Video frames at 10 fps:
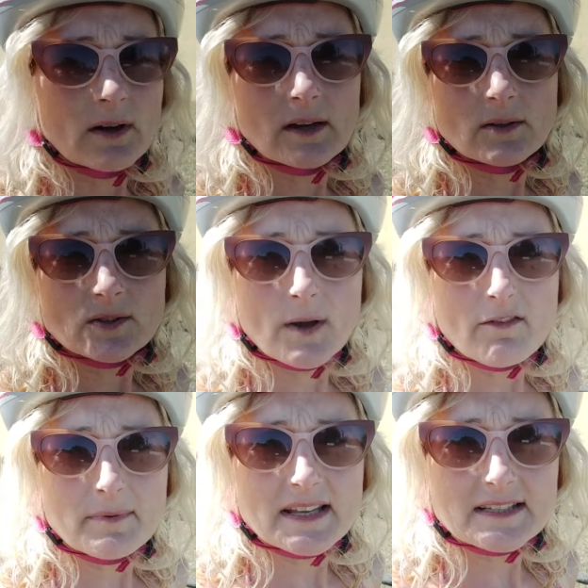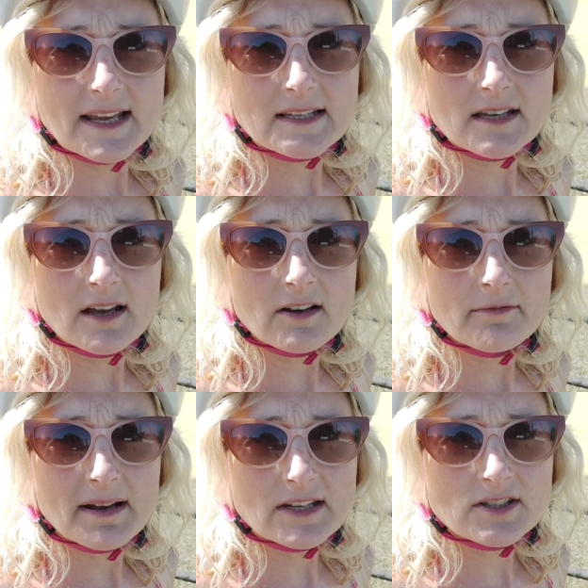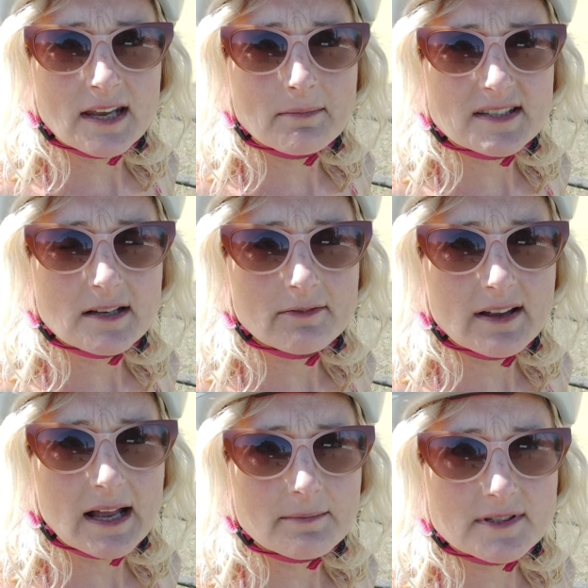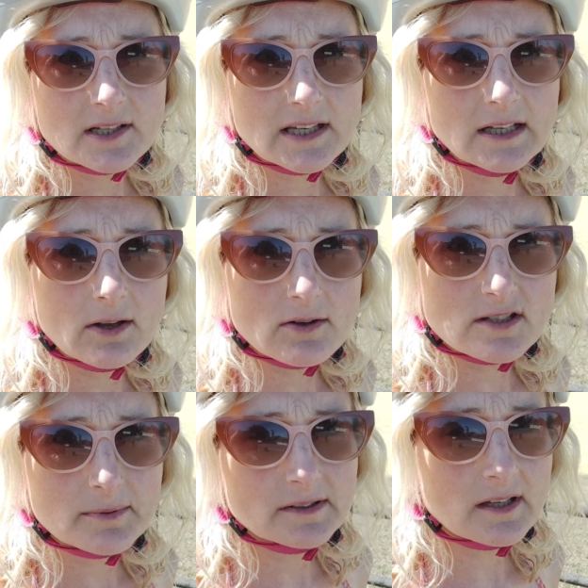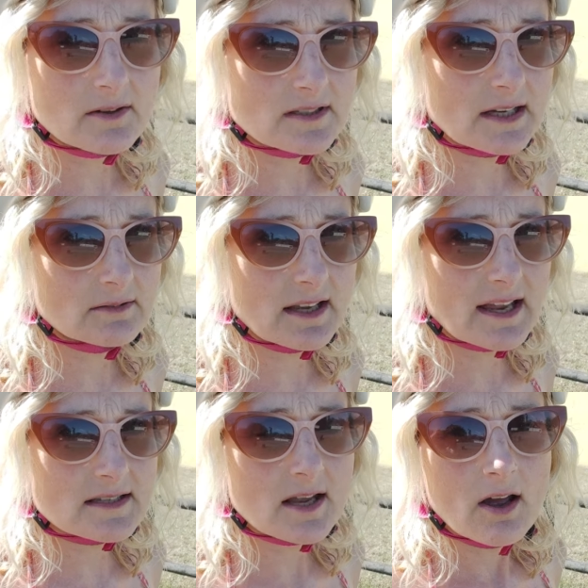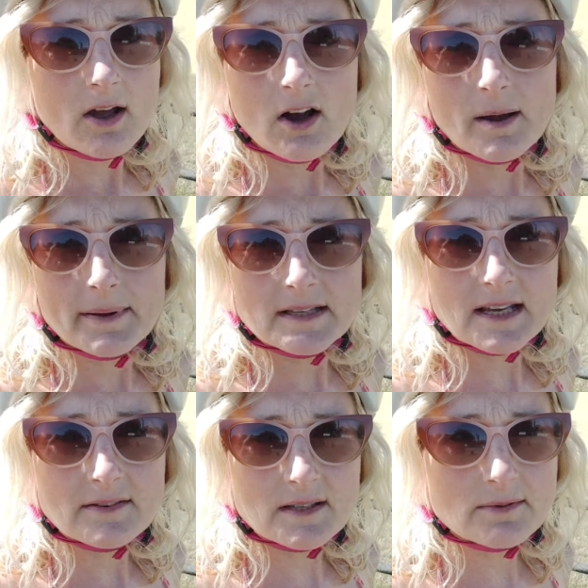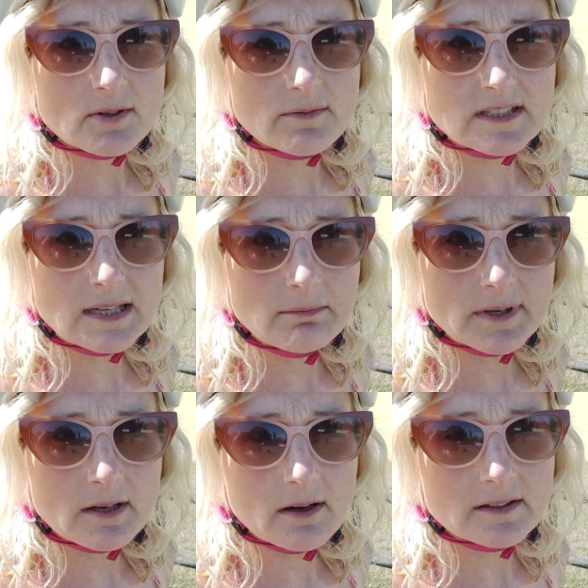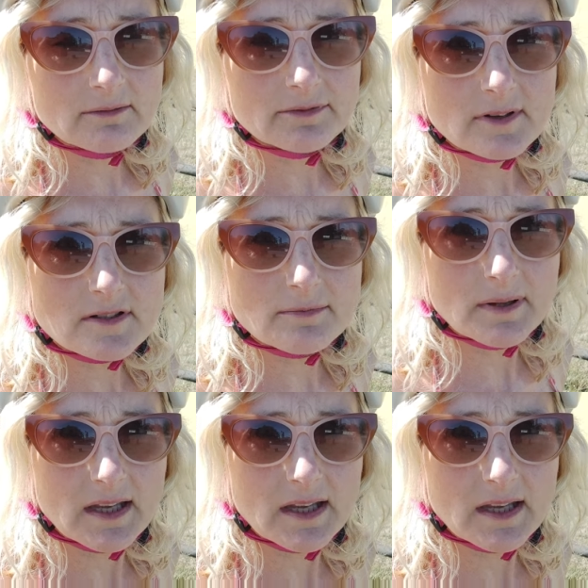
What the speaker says: Well, 12 minutes later, and I've managed to get myself absolutely lost, but don't tell Daz, I appear to have some sort of timber yard in front of